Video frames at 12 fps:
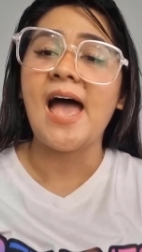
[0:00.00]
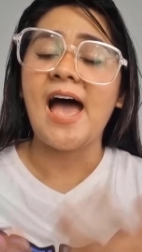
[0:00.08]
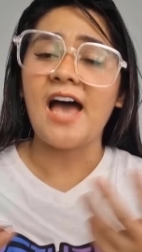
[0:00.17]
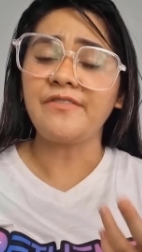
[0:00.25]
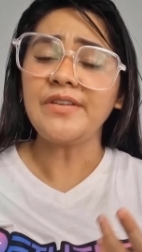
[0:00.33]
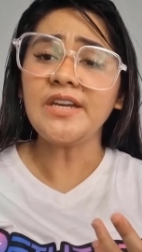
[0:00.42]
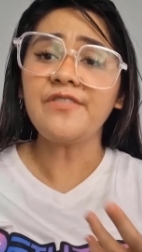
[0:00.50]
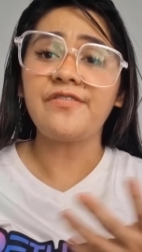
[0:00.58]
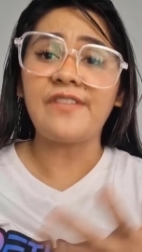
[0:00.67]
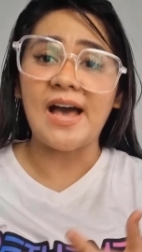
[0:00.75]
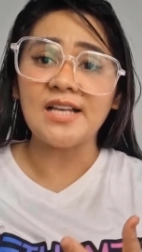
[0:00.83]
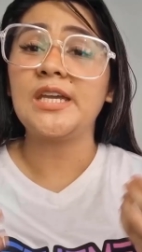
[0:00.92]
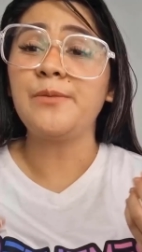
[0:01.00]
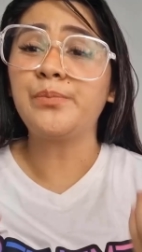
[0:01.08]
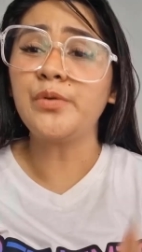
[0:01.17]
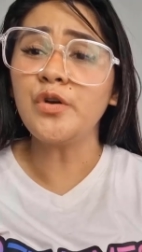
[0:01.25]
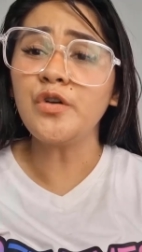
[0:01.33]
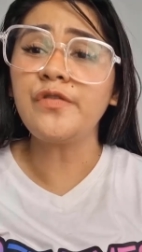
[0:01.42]
Having a fast,
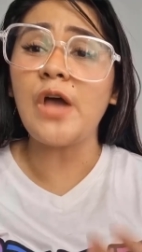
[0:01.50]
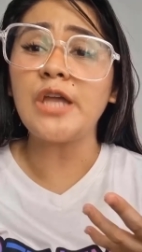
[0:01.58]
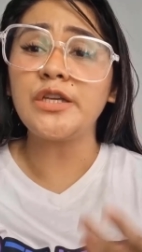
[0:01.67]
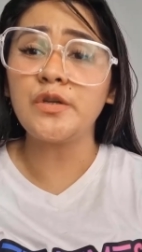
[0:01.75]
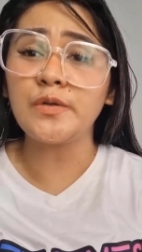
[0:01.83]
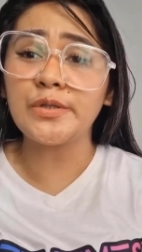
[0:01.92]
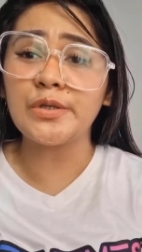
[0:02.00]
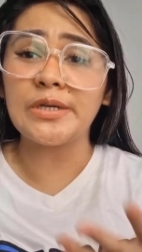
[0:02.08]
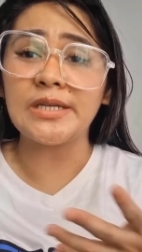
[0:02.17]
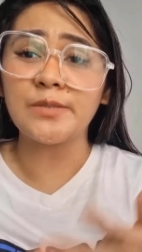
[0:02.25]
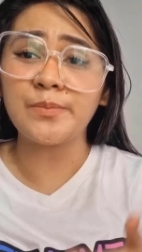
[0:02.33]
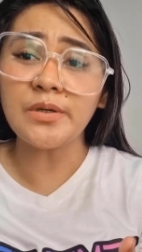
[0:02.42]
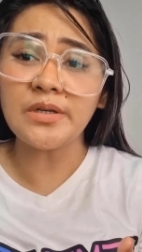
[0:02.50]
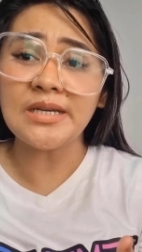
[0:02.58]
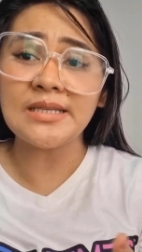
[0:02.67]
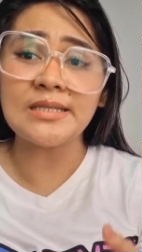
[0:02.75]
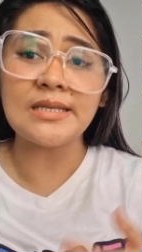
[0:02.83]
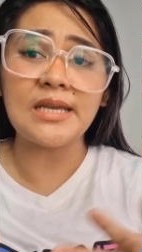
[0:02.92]
improved user
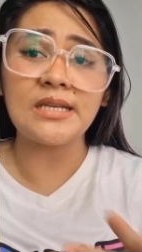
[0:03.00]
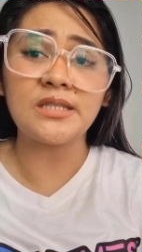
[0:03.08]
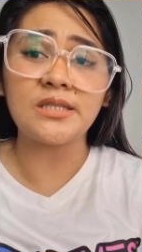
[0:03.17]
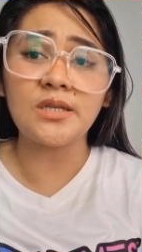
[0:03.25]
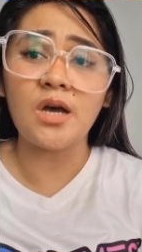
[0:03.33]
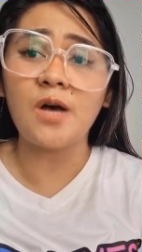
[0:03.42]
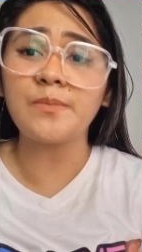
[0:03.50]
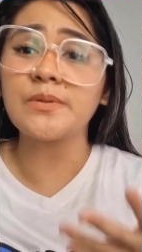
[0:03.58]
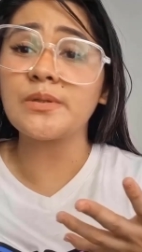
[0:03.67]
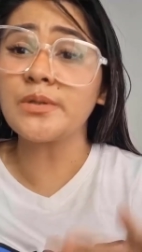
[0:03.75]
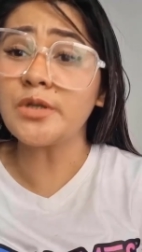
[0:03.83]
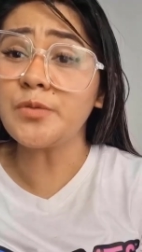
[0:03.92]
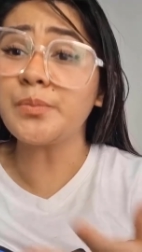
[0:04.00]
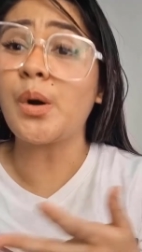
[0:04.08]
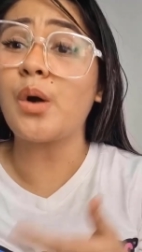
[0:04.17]
experience and a top SERP